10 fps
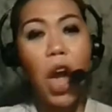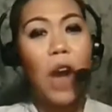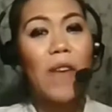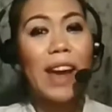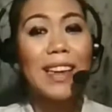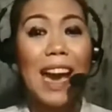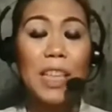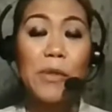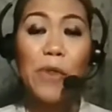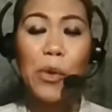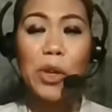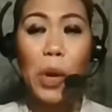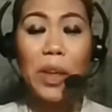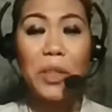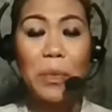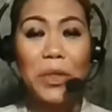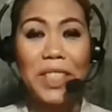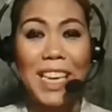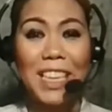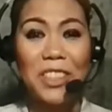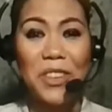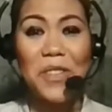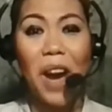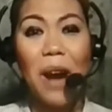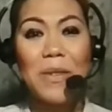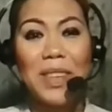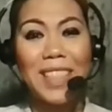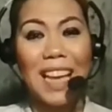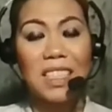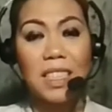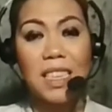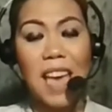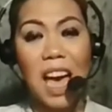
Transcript: Alright guys, before we're going to proceed to our lesson,